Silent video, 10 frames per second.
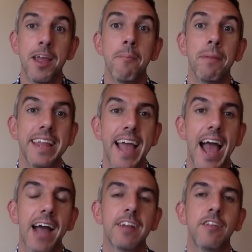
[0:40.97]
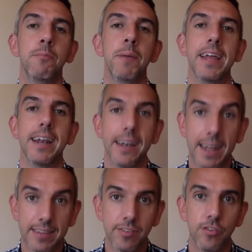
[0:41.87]
but the act of being
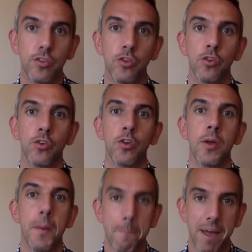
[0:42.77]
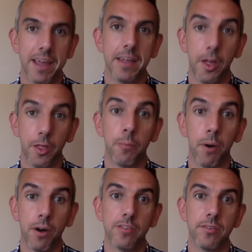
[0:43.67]
listened to by another
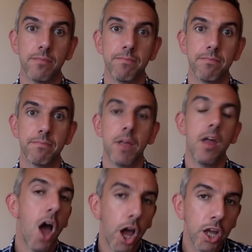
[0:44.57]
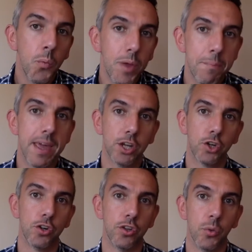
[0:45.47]
person. How can we make
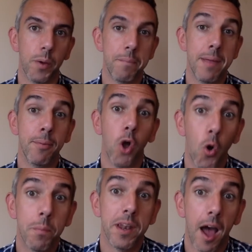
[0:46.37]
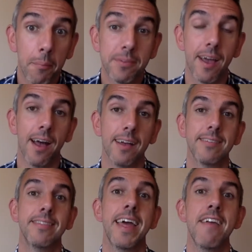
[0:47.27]
sure that when people open up to us,
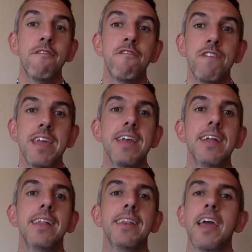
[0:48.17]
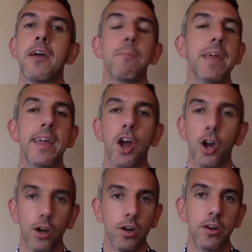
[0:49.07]
they feel they are being
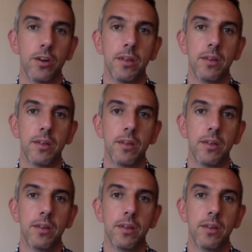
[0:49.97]
heard?